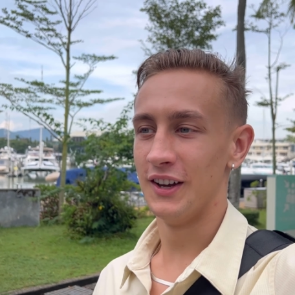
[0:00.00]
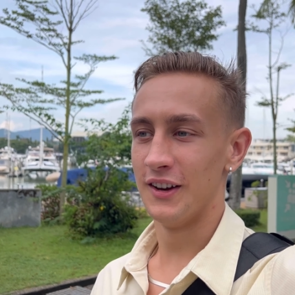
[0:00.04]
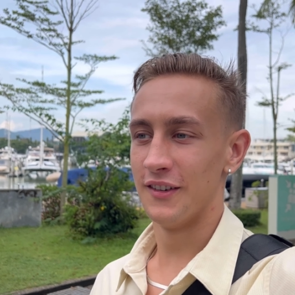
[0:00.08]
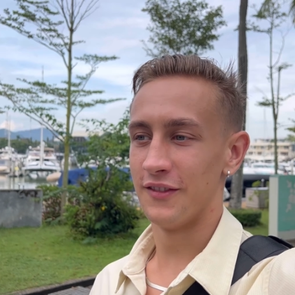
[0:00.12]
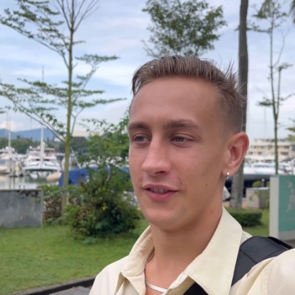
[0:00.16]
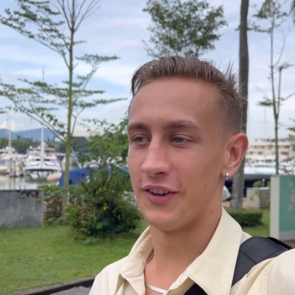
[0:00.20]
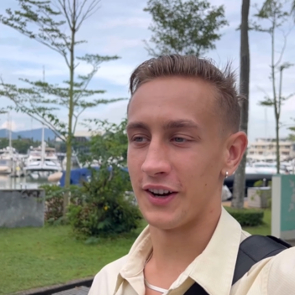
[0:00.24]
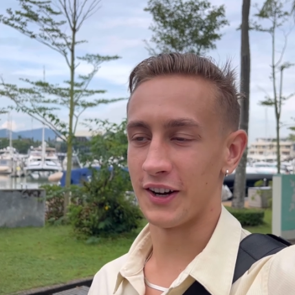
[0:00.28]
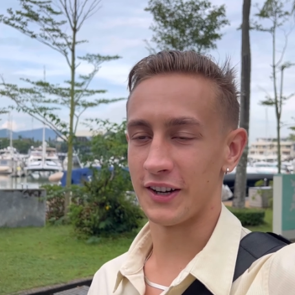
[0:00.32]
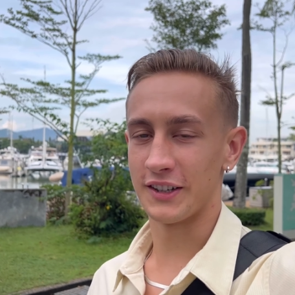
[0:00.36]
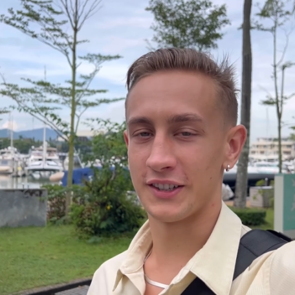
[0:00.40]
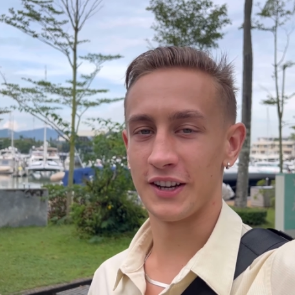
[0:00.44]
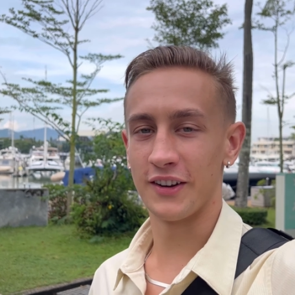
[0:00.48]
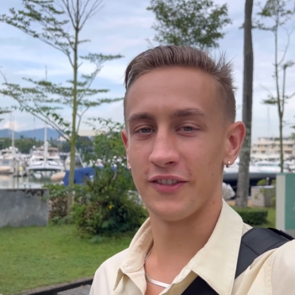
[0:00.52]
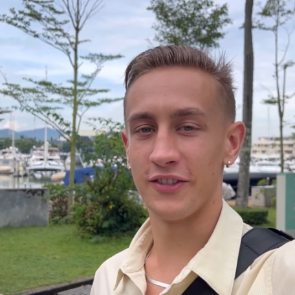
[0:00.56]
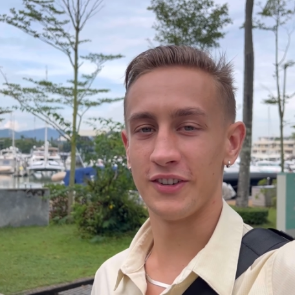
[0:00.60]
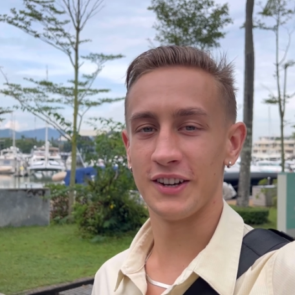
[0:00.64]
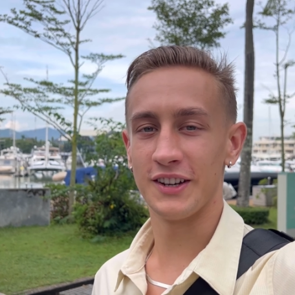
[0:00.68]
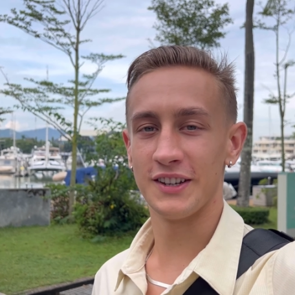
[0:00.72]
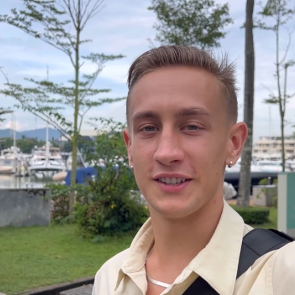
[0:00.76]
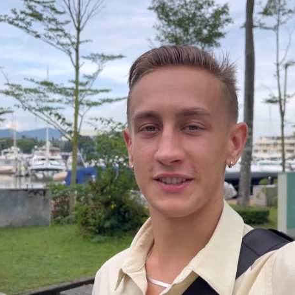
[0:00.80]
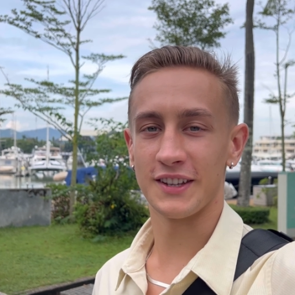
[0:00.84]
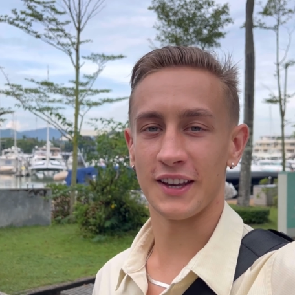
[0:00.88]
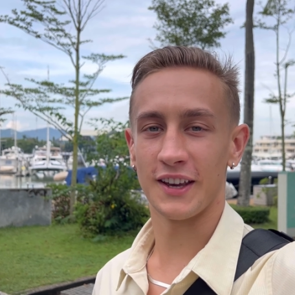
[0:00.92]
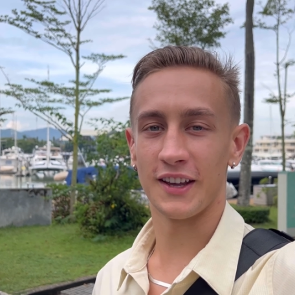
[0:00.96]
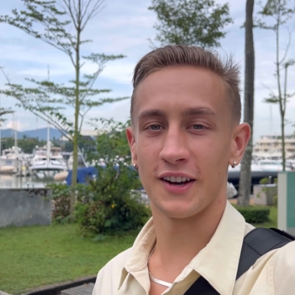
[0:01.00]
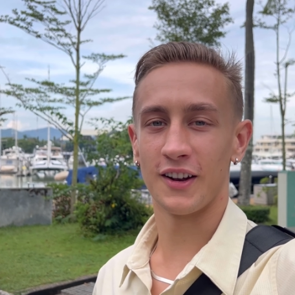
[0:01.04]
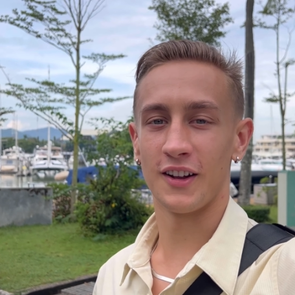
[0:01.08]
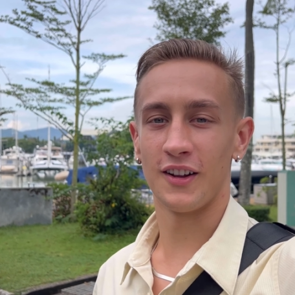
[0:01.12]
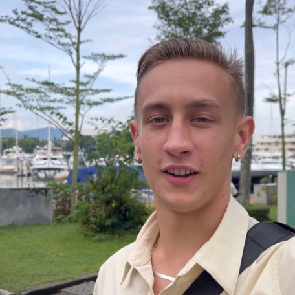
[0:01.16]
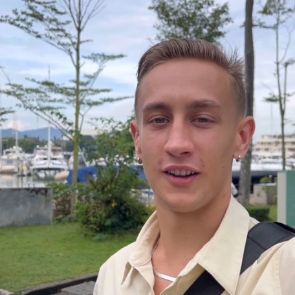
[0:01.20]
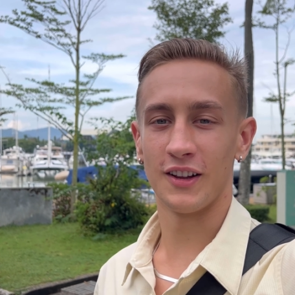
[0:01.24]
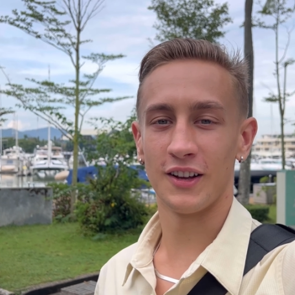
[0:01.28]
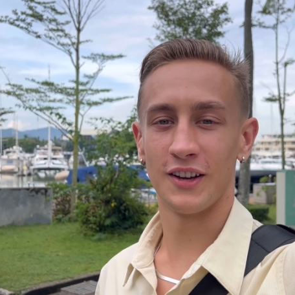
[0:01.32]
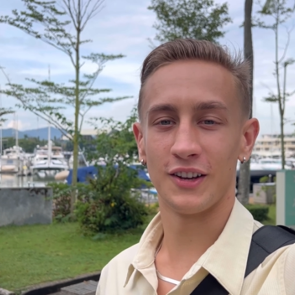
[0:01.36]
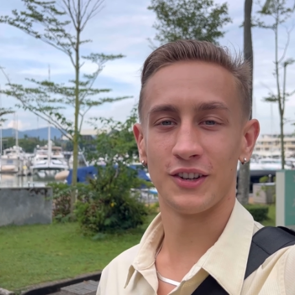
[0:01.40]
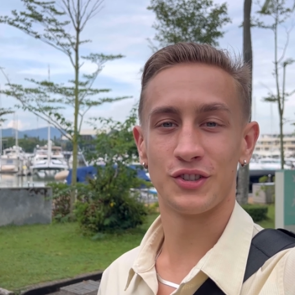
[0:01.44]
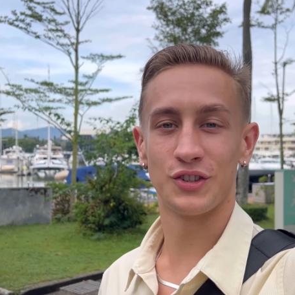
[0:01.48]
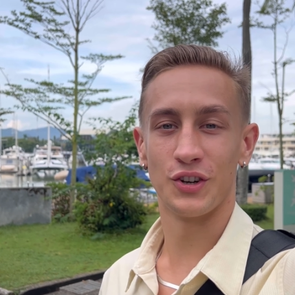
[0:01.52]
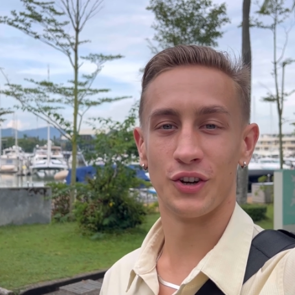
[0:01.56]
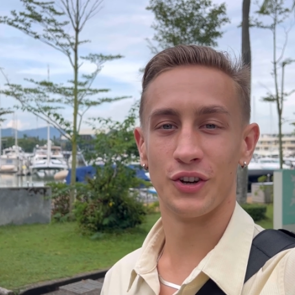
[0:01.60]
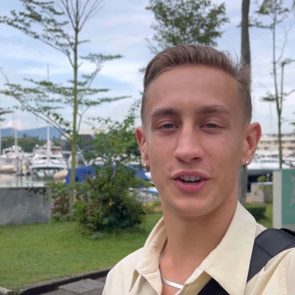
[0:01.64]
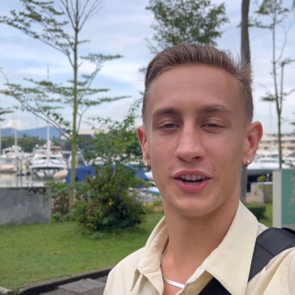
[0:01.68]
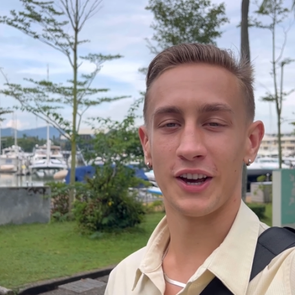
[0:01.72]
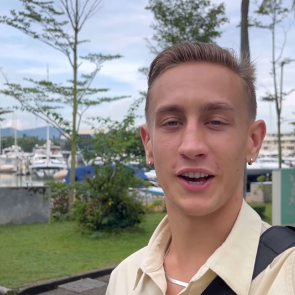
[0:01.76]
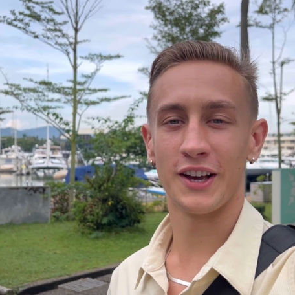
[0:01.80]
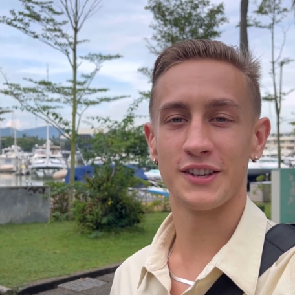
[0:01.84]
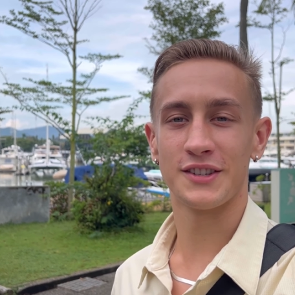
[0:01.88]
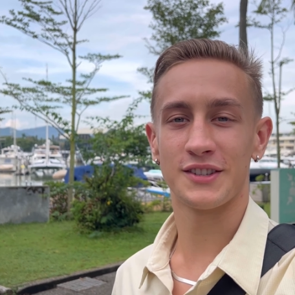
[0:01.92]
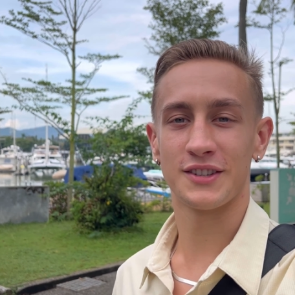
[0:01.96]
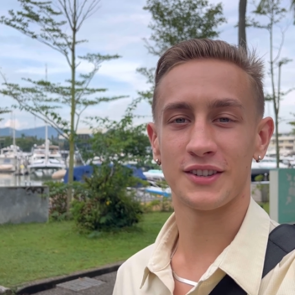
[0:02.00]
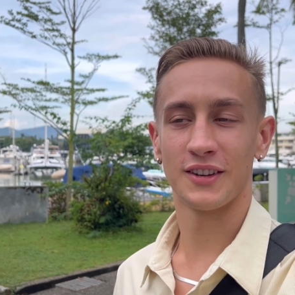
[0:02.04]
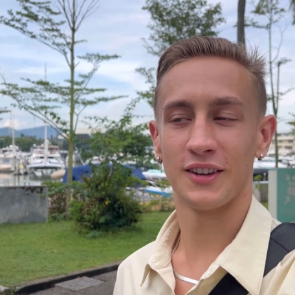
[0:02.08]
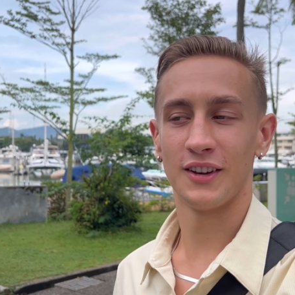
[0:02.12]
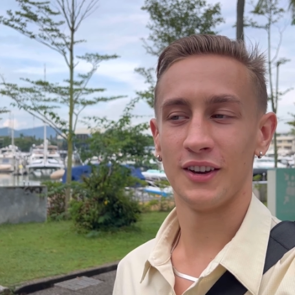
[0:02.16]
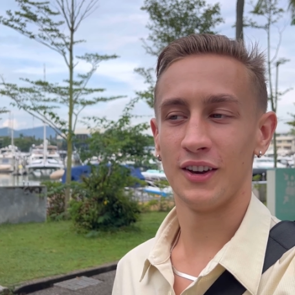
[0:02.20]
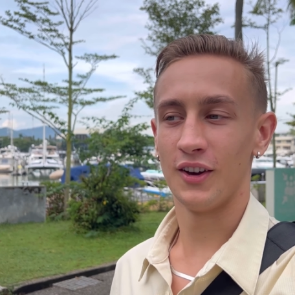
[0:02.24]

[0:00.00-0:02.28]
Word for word: fun activities and I'll uh, show you guys